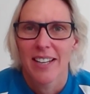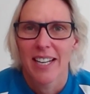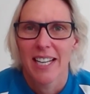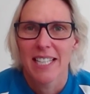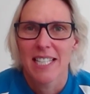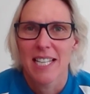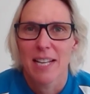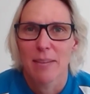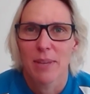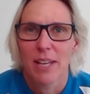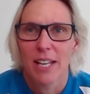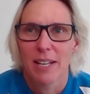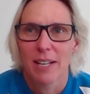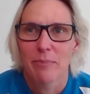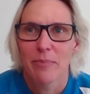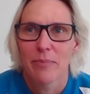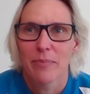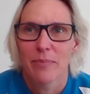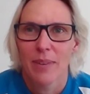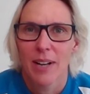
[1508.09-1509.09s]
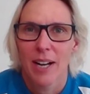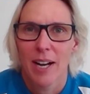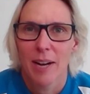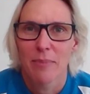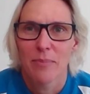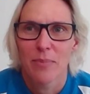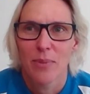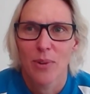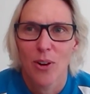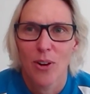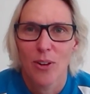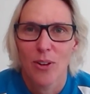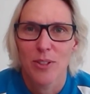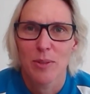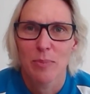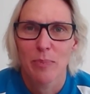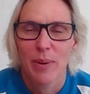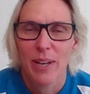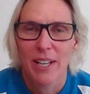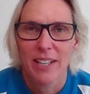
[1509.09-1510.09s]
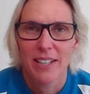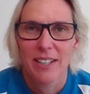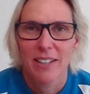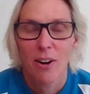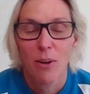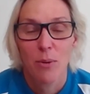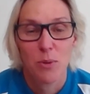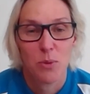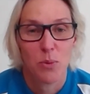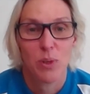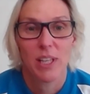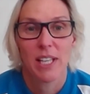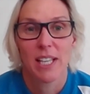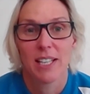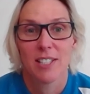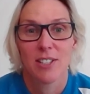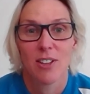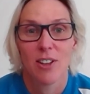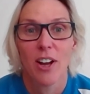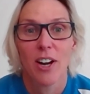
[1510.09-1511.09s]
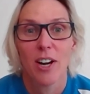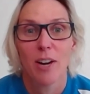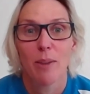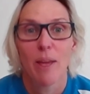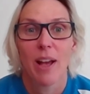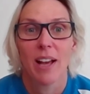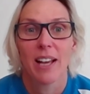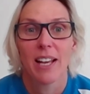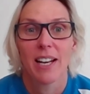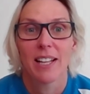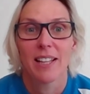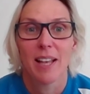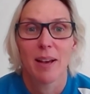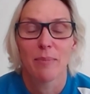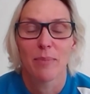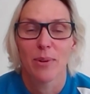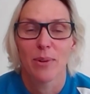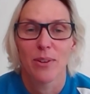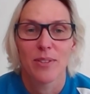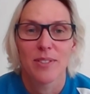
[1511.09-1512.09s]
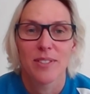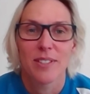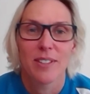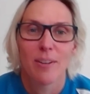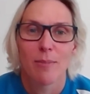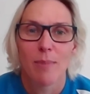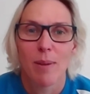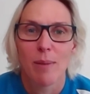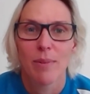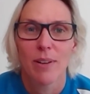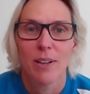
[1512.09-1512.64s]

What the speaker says: Ended up getting bronze. But I was really excited about getting that bronze, I remember.